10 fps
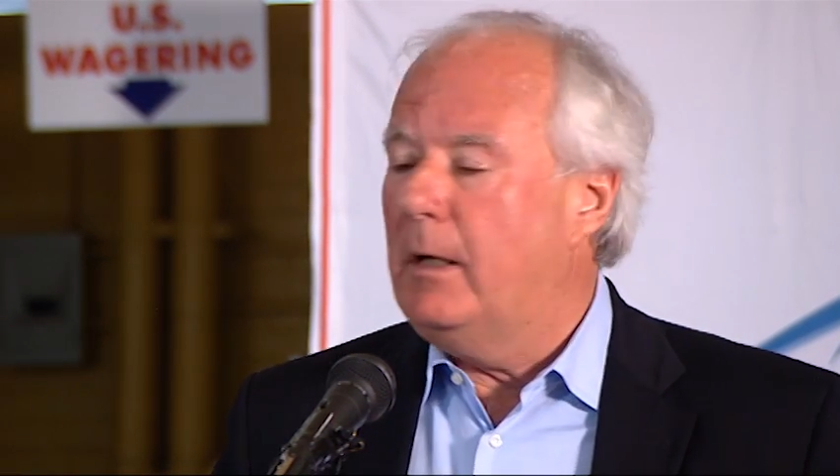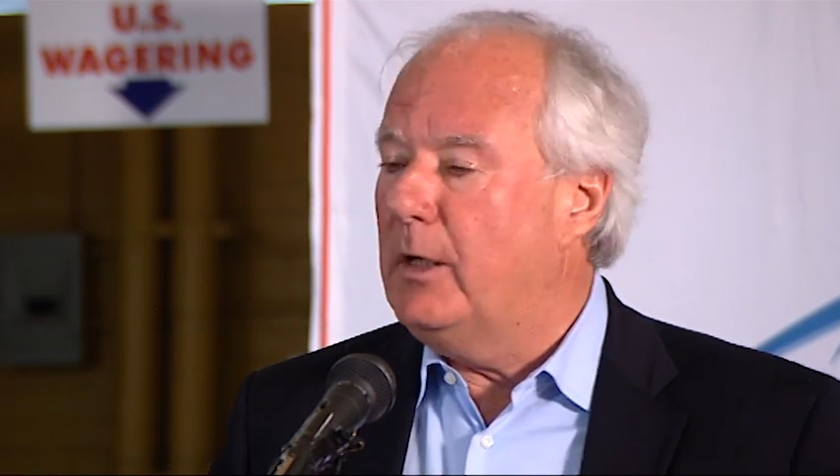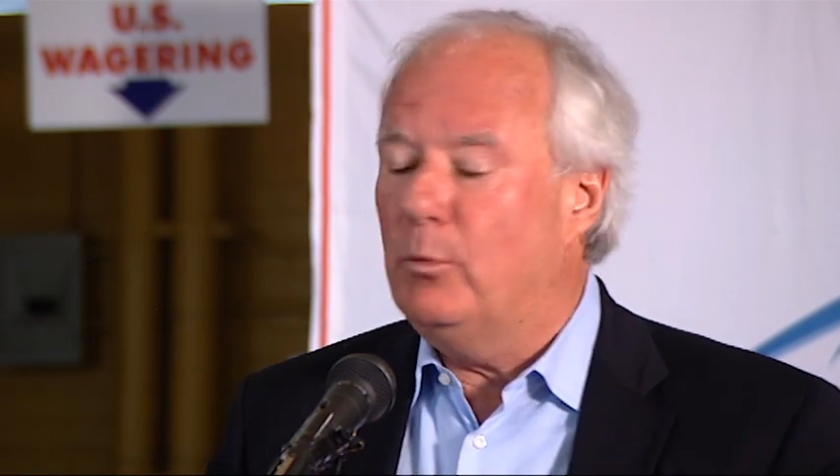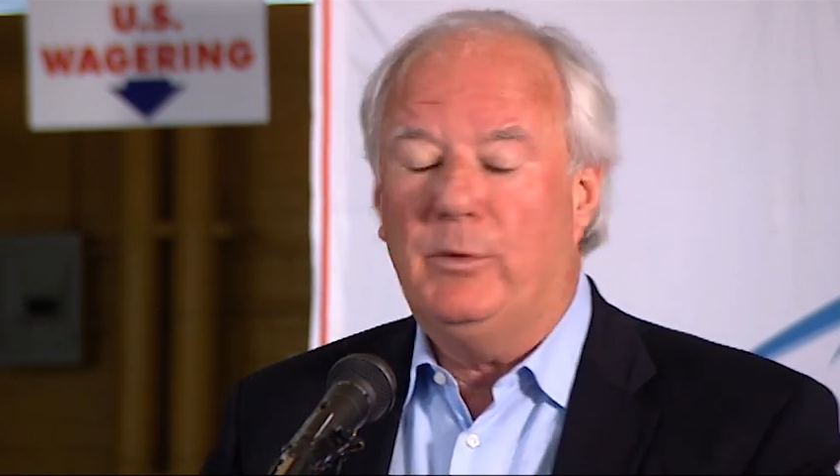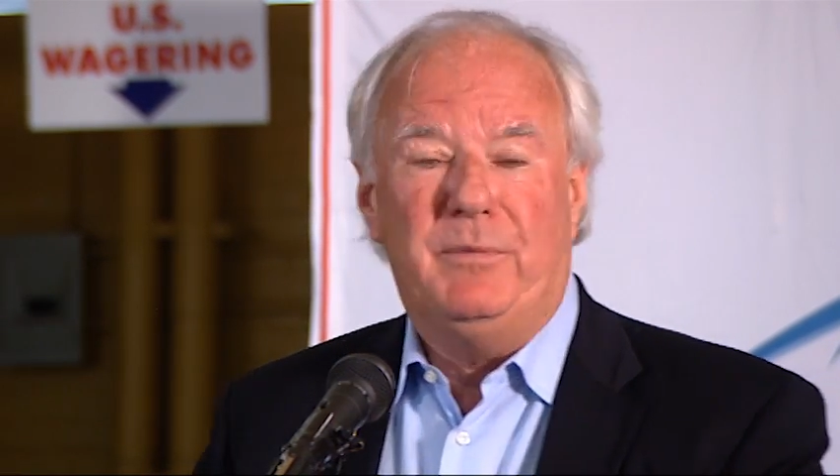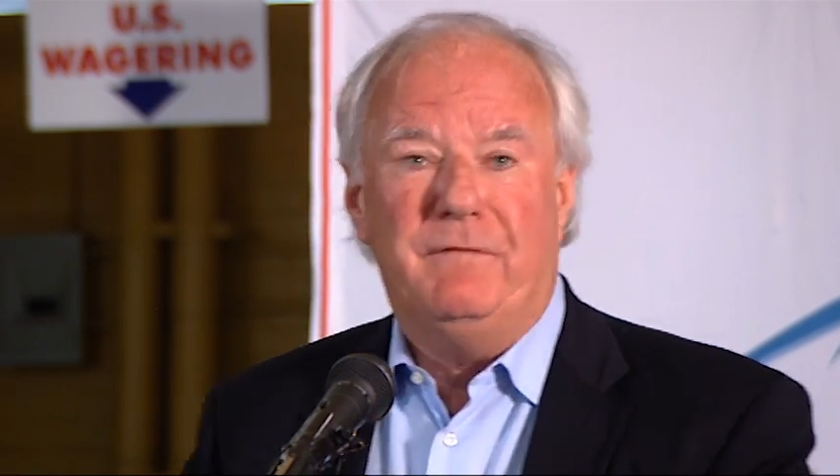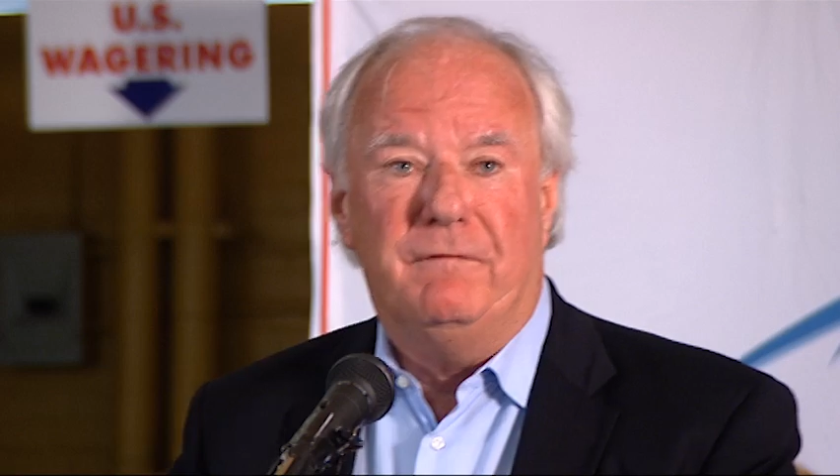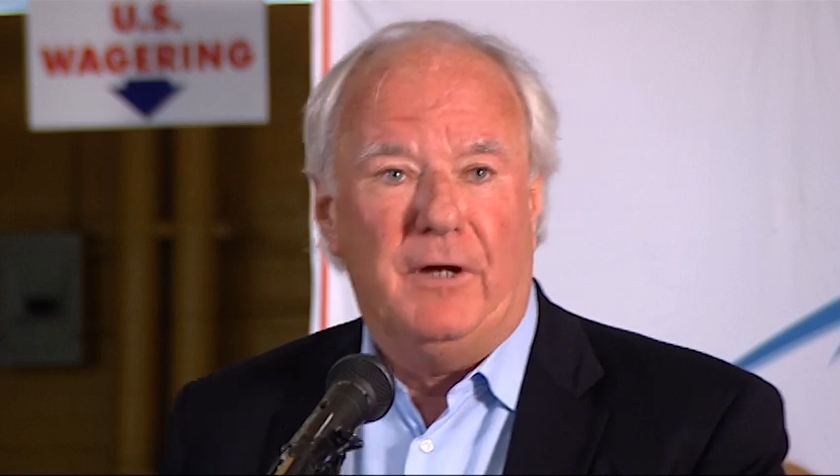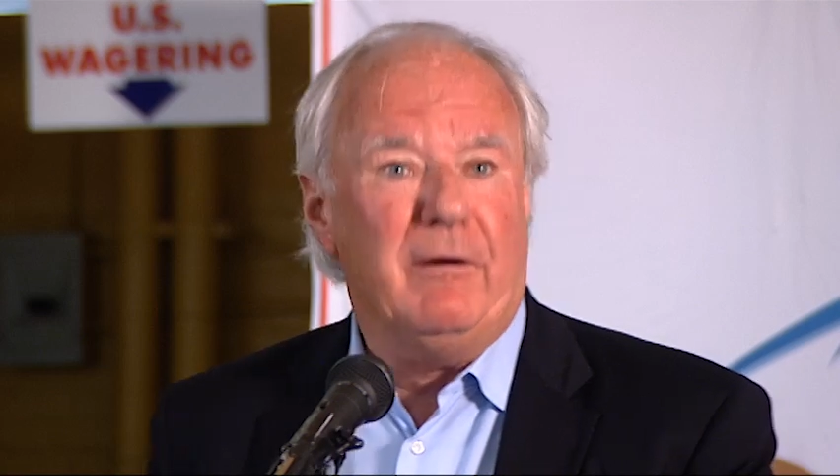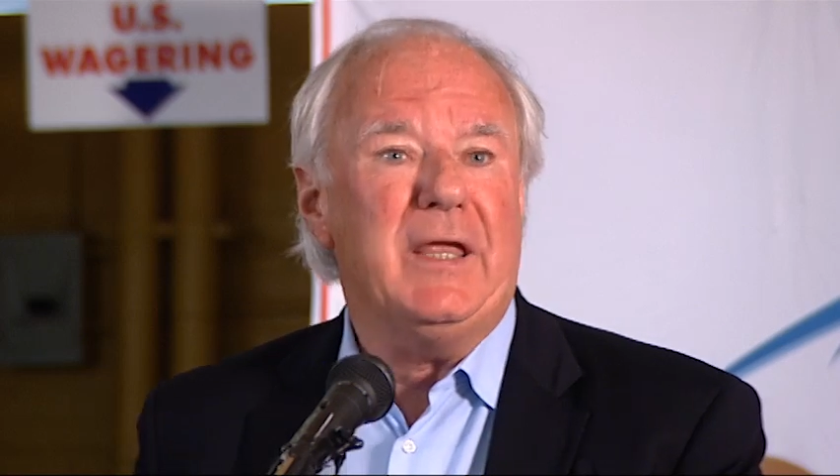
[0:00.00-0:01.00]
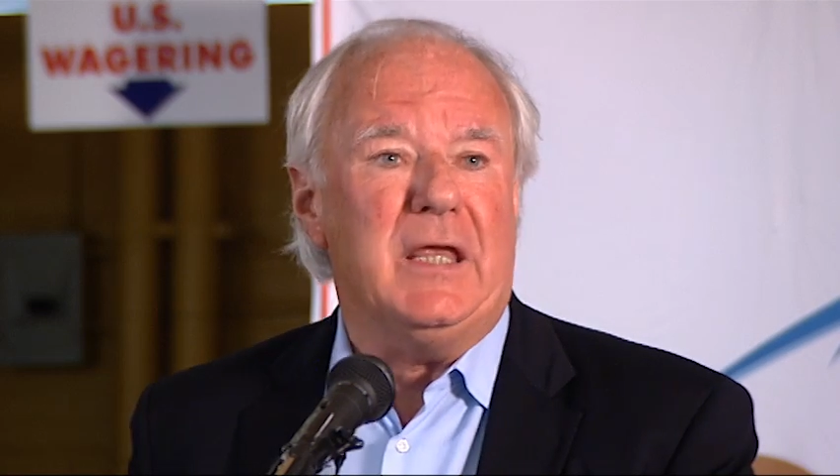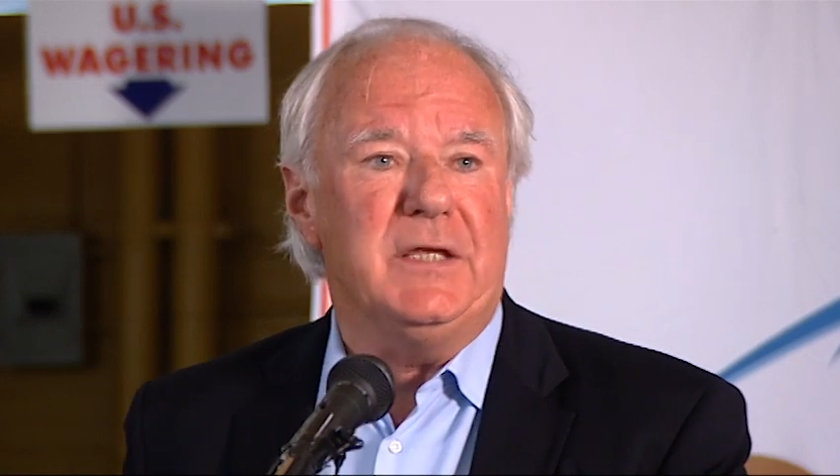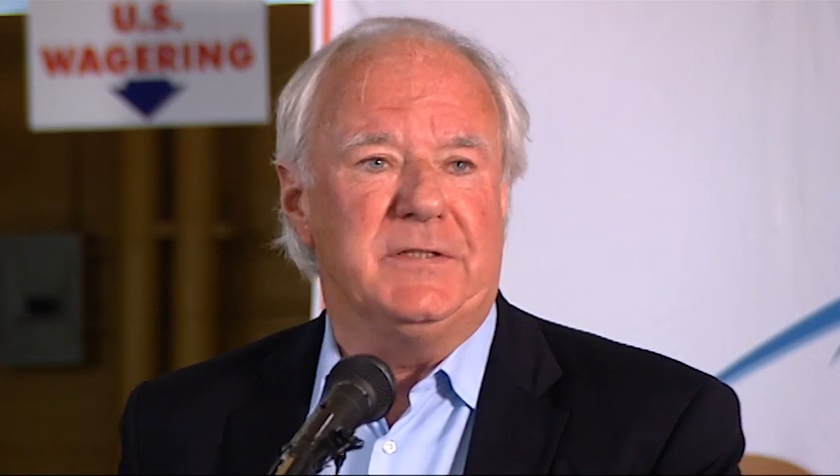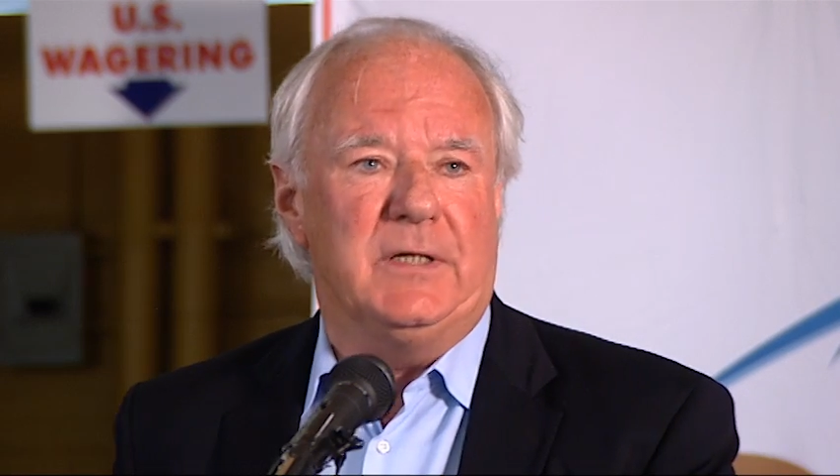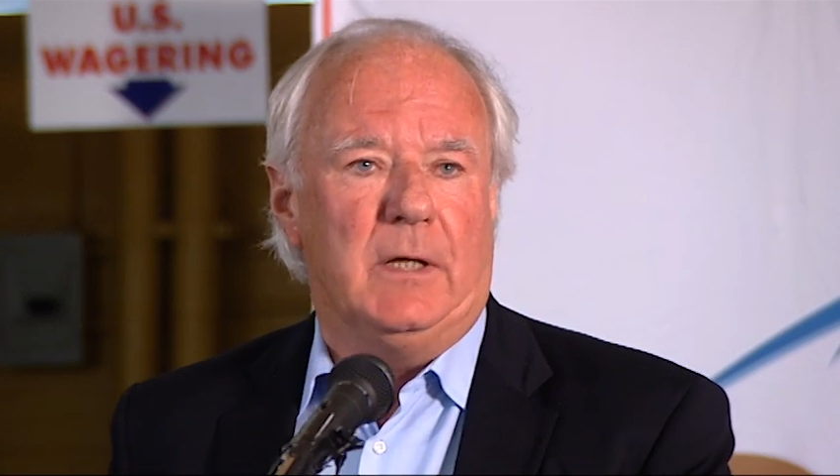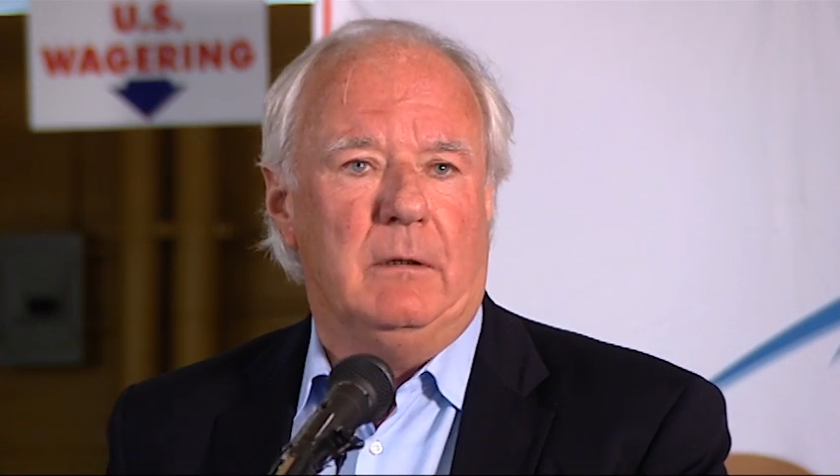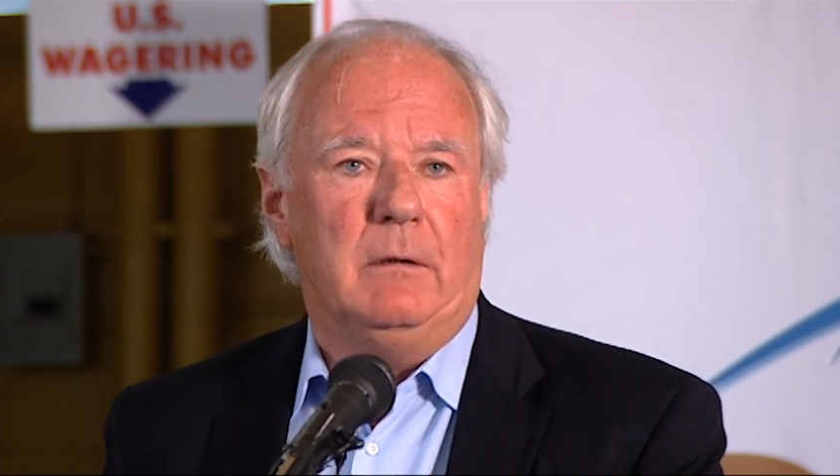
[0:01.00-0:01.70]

it would be very easy